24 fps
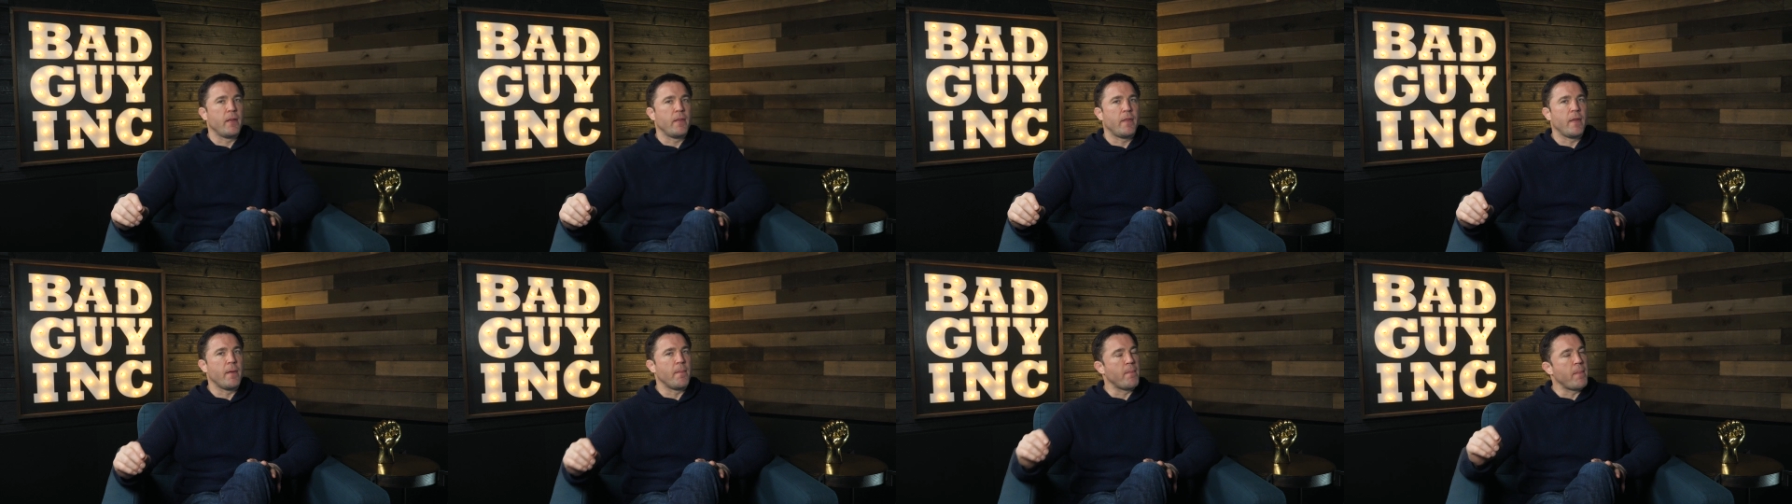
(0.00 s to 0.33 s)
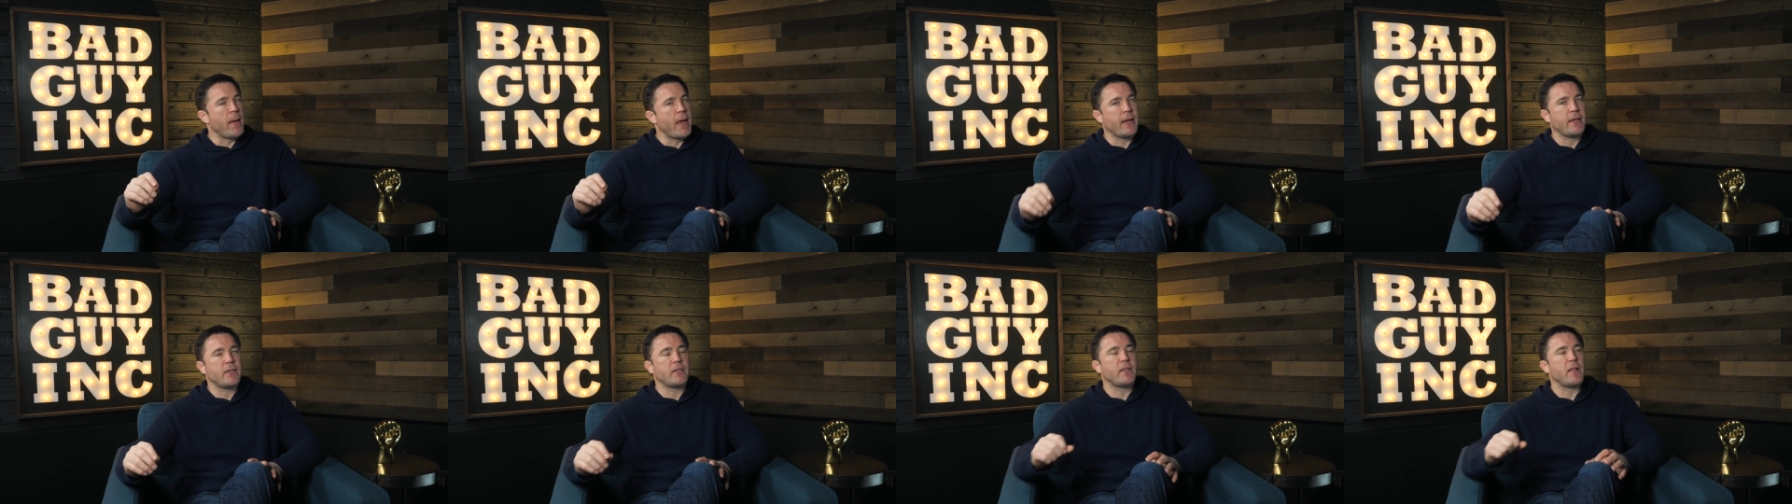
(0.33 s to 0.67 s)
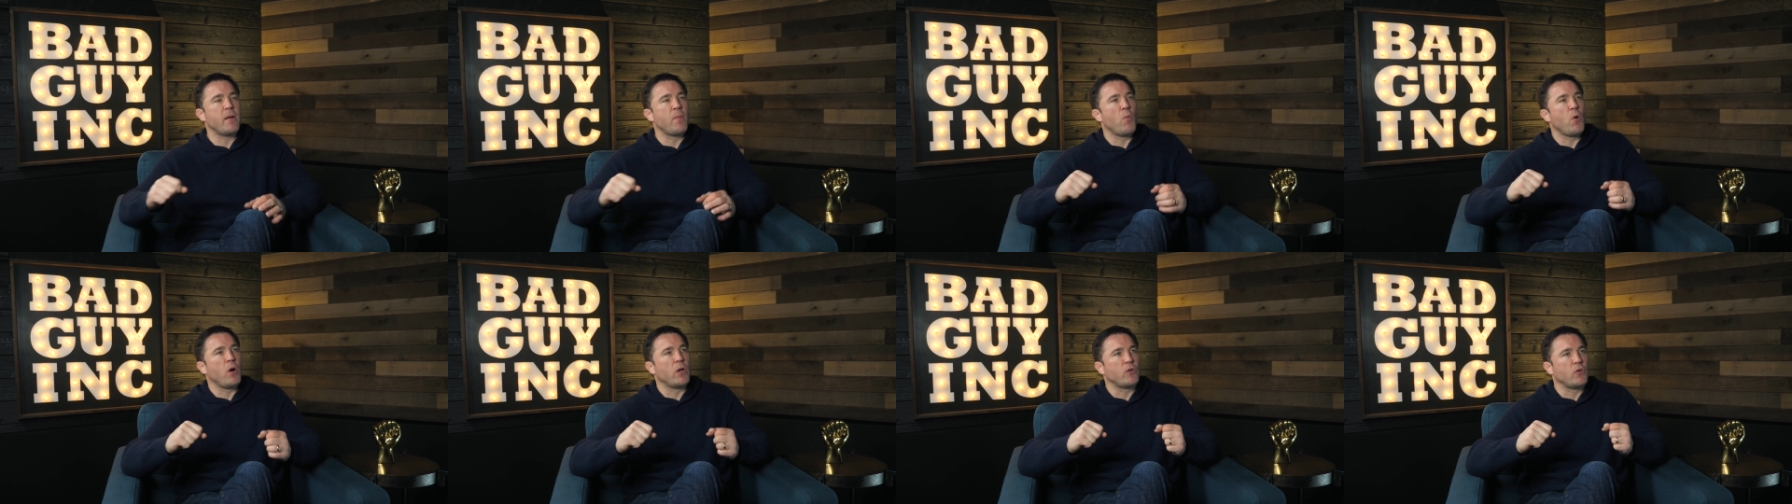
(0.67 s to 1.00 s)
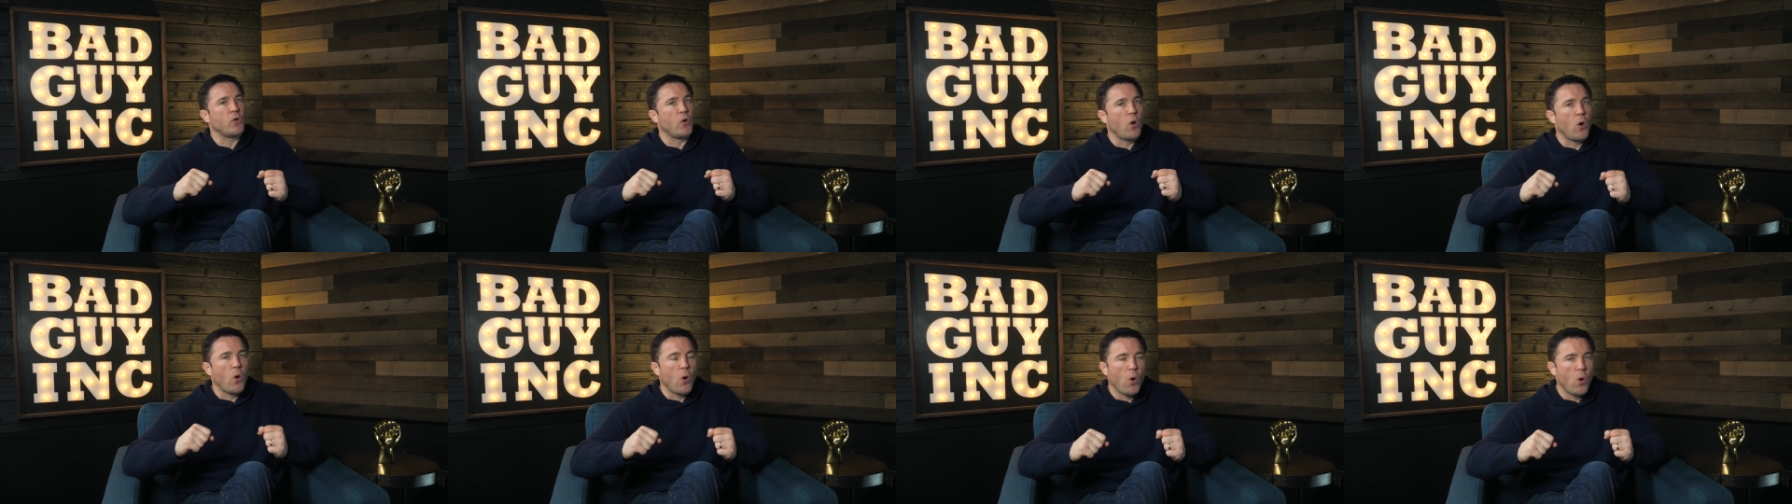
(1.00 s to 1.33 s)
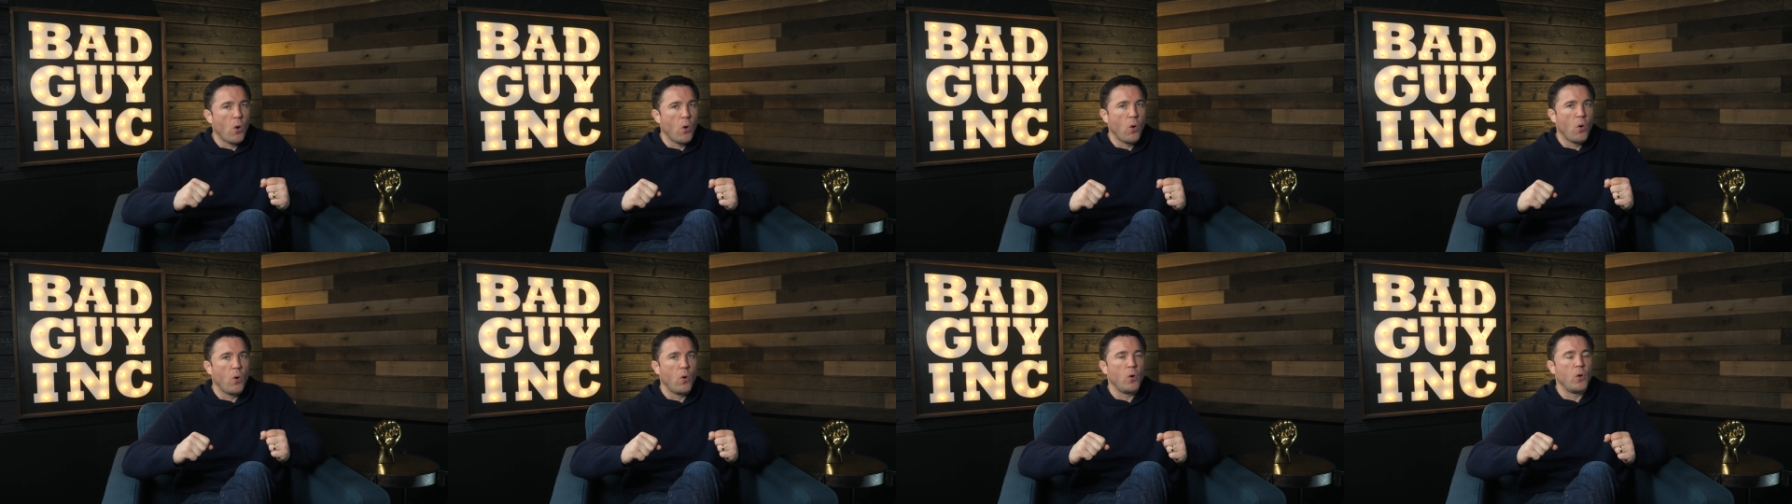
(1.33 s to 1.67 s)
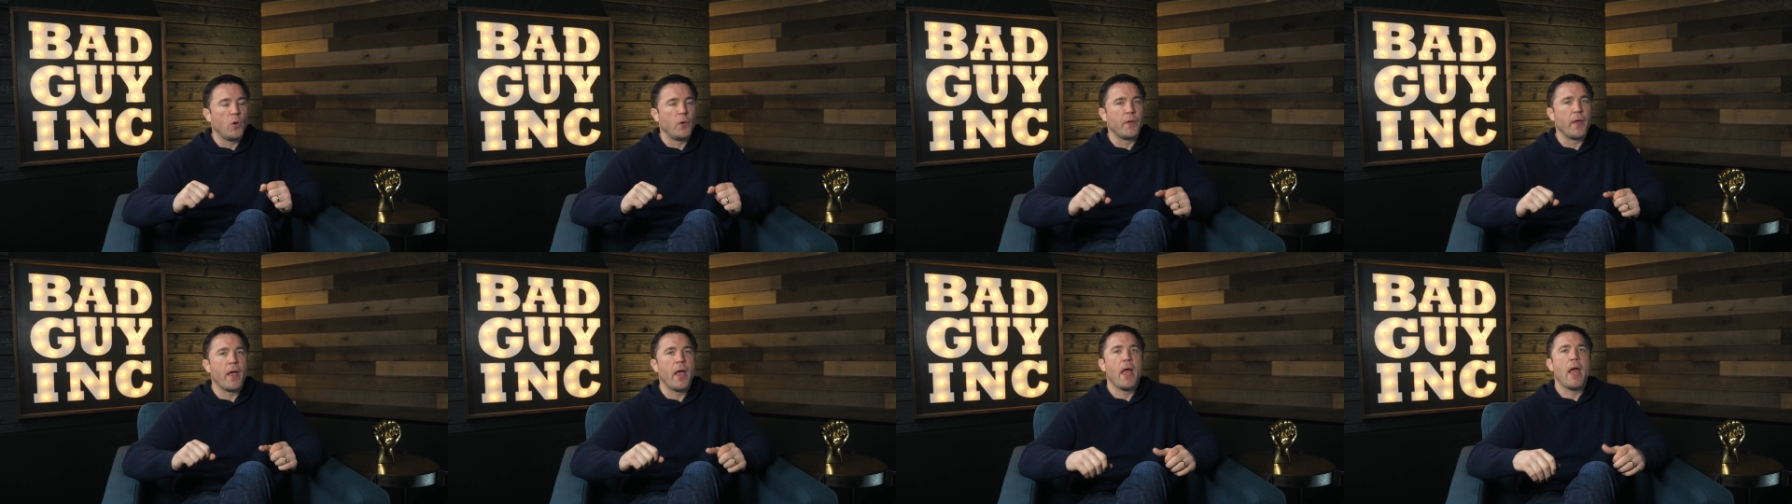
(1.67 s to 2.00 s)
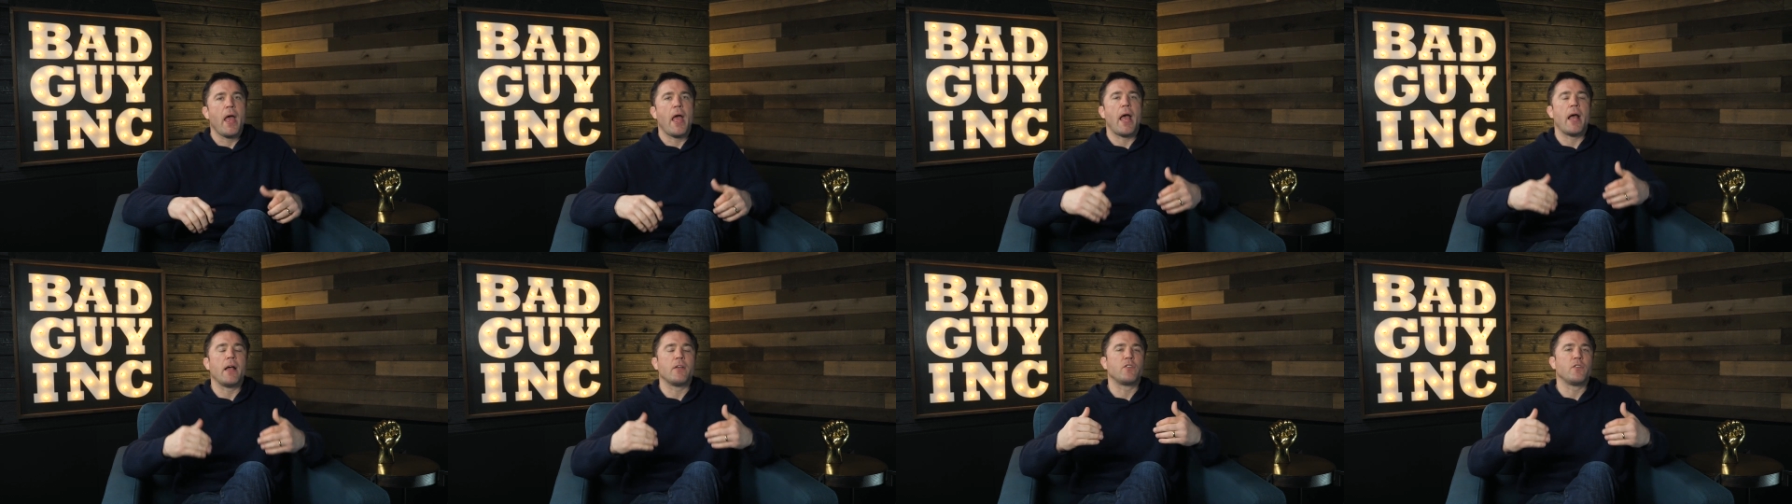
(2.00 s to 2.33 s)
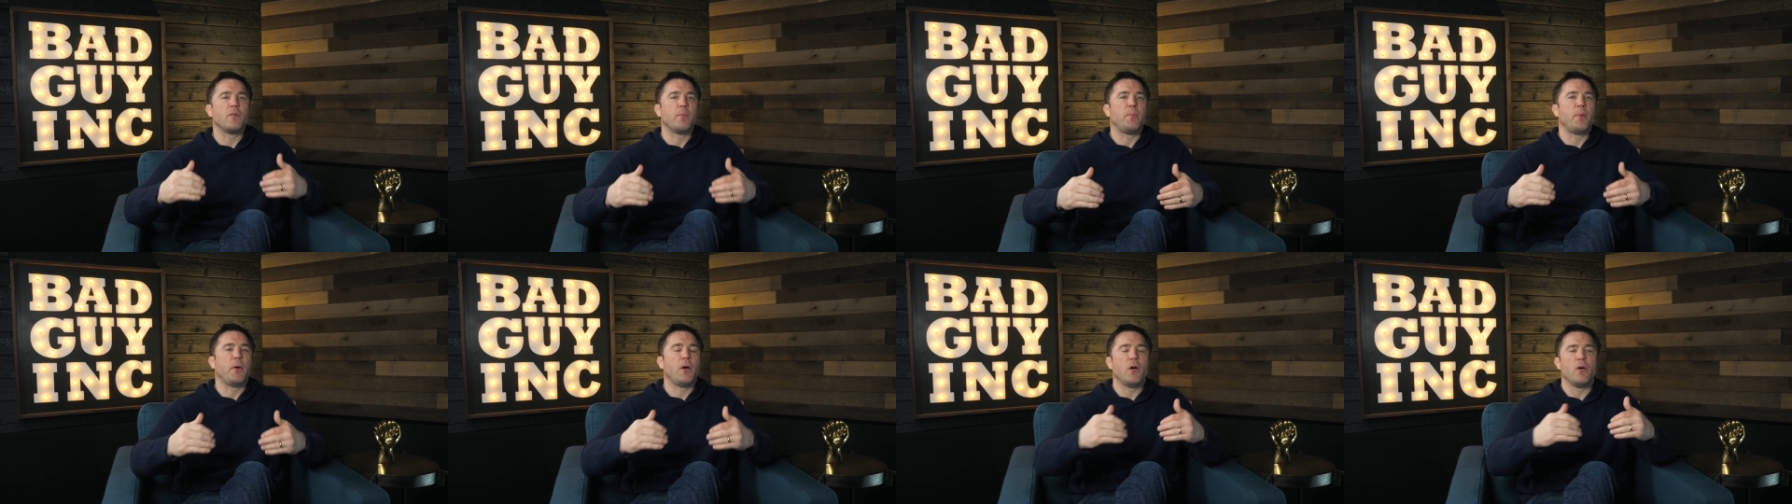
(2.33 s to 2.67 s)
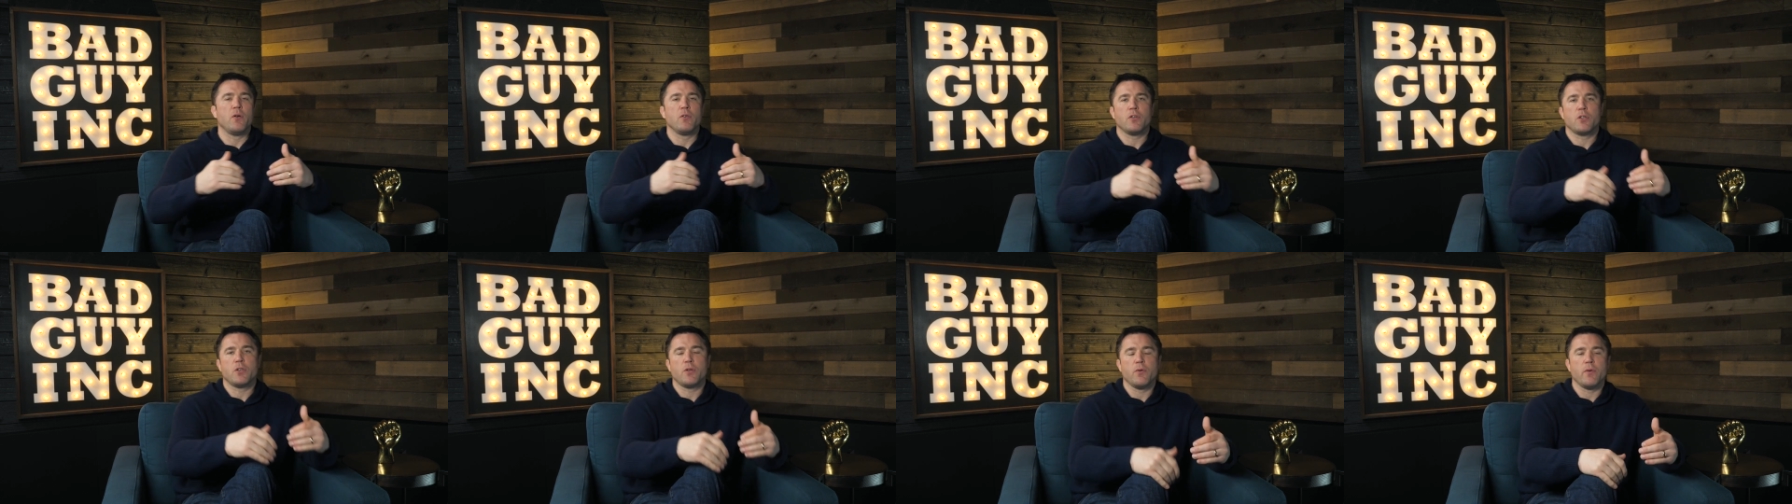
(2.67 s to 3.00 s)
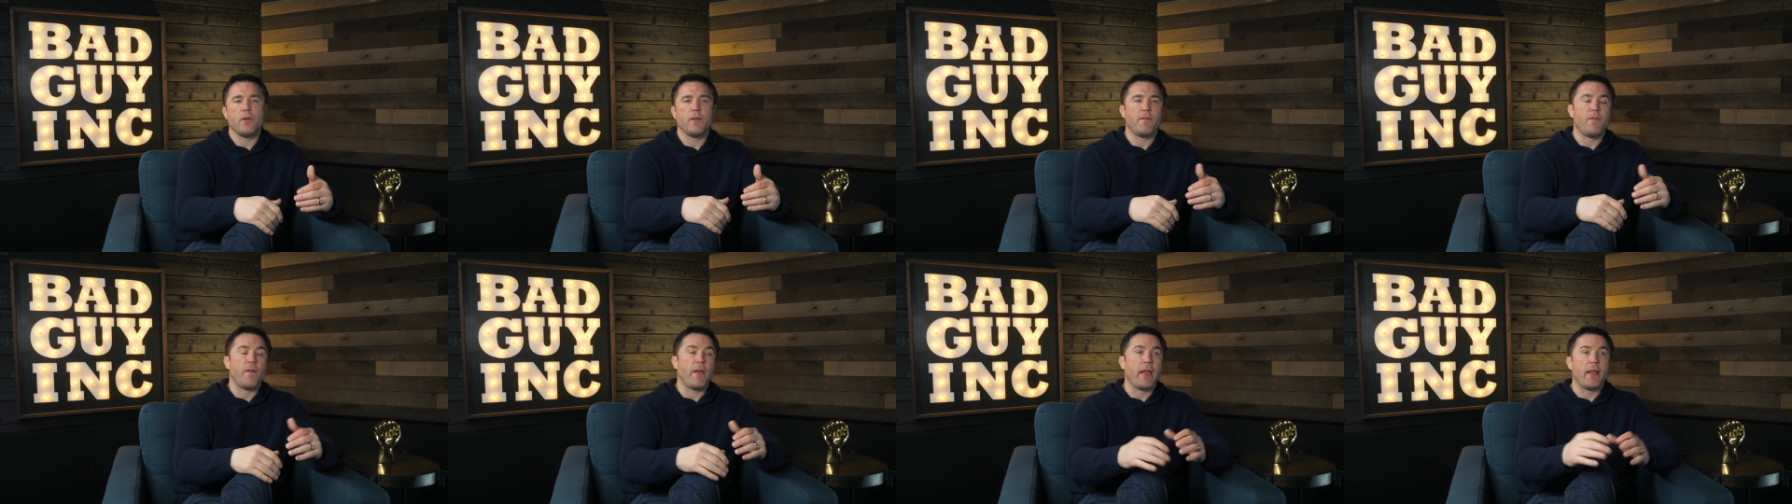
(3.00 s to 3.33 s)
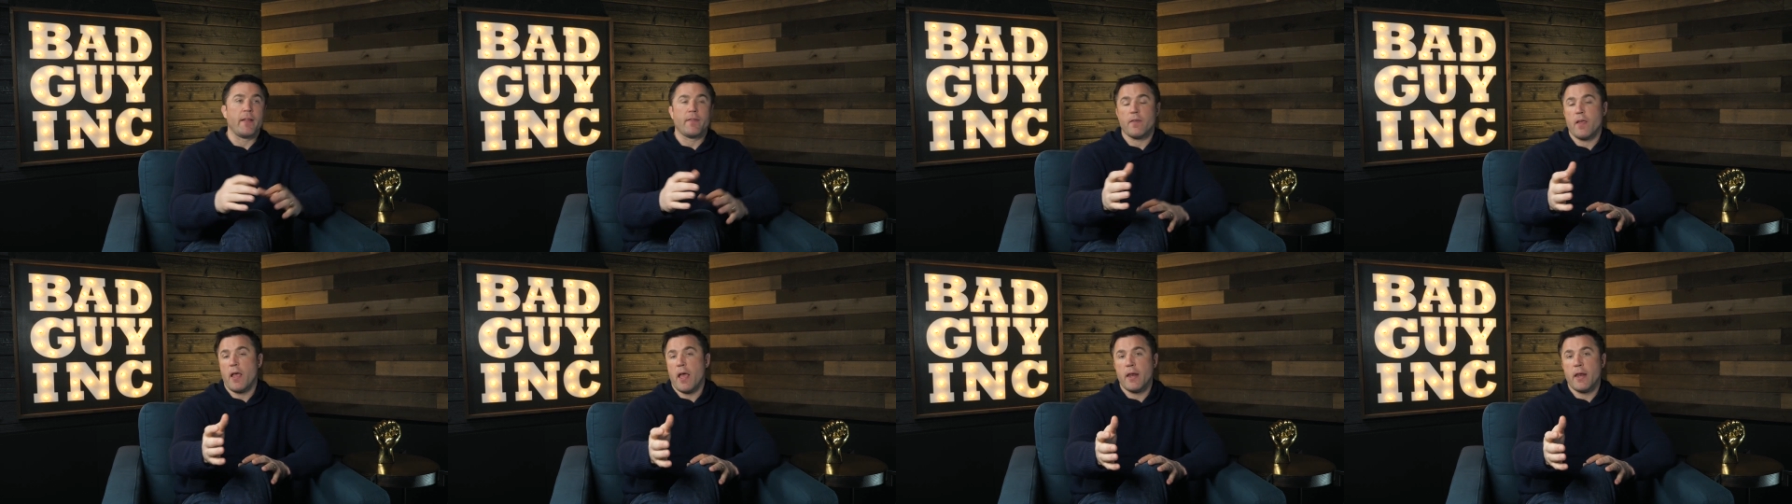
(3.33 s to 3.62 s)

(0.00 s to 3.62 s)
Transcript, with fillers: that makes them want to hold as opposed to advance.